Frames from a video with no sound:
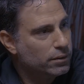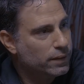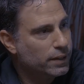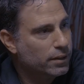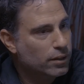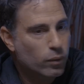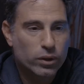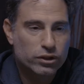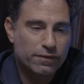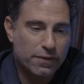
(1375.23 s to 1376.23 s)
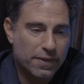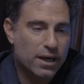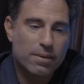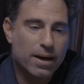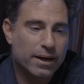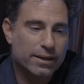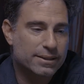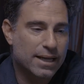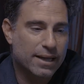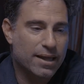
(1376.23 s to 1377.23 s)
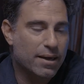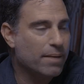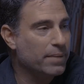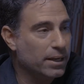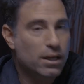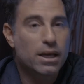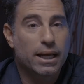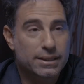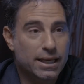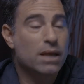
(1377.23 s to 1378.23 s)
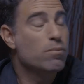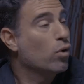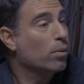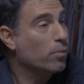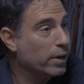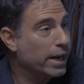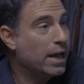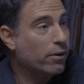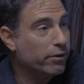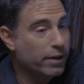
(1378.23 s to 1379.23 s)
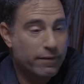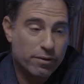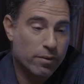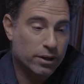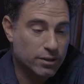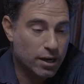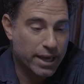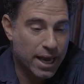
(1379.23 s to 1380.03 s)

Yeah. Which, if you think about it, is not that. It's getting more and more now. If you want to talk